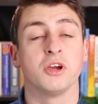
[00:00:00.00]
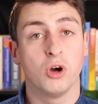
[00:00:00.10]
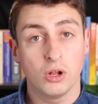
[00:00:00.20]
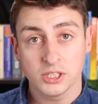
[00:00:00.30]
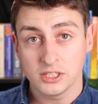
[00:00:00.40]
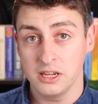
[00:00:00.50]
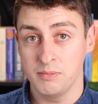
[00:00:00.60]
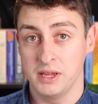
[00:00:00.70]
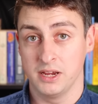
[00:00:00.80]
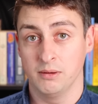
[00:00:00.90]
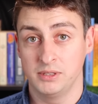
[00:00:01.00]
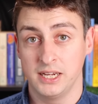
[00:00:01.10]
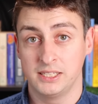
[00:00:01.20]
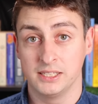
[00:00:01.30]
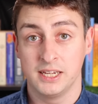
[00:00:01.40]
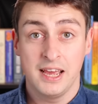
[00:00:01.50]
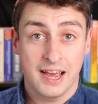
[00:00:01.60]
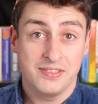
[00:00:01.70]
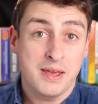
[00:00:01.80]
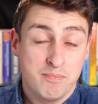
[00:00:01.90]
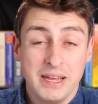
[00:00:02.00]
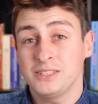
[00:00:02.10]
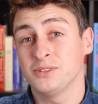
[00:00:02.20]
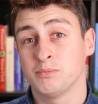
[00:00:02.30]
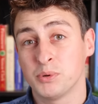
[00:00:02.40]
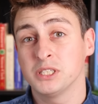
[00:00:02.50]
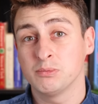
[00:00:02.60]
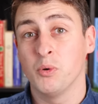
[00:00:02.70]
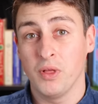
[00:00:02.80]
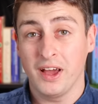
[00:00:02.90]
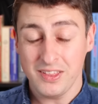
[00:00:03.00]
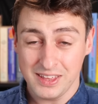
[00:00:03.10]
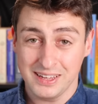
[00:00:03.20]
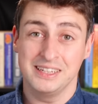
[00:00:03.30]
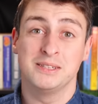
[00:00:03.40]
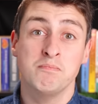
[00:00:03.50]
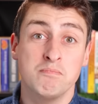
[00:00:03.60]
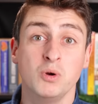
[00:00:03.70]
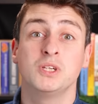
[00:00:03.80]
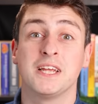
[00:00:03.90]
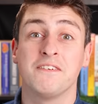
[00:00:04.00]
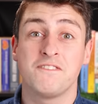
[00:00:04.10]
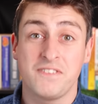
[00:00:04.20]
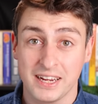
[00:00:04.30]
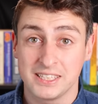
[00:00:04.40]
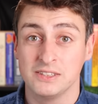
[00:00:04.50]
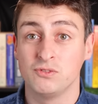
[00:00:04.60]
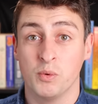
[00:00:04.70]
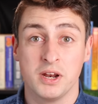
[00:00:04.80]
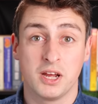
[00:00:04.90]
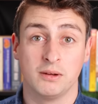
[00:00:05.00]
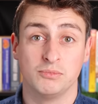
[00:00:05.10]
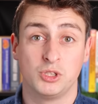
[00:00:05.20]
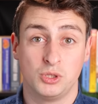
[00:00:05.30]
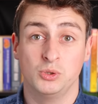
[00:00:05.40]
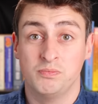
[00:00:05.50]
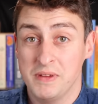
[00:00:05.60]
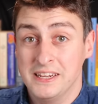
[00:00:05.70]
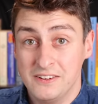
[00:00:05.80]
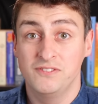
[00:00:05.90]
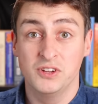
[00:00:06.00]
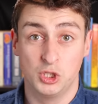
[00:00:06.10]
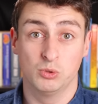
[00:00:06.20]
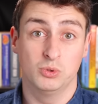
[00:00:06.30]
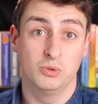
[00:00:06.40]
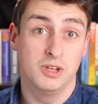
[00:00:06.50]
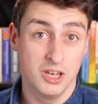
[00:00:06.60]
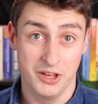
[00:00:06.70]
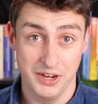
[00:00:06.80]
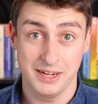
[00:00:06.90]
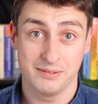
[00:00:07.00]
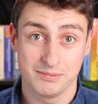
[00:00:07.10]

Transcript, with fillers: they're constantly being updated, and they're based on the principle that I think is most effective when it comes to individual learning.